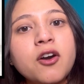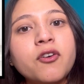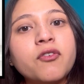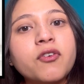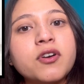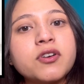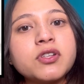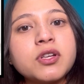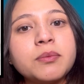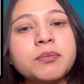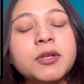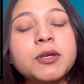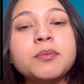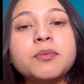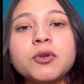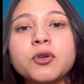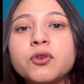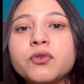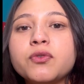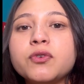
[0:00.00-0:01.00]
For something
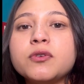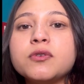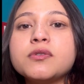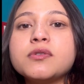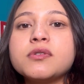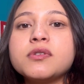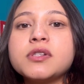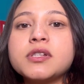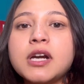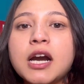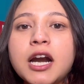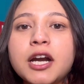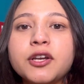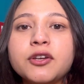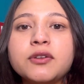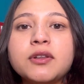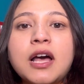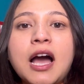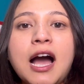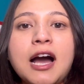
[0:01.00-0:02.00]
beautiful to start,
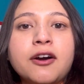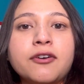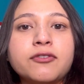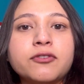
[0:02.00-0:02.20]
you'll have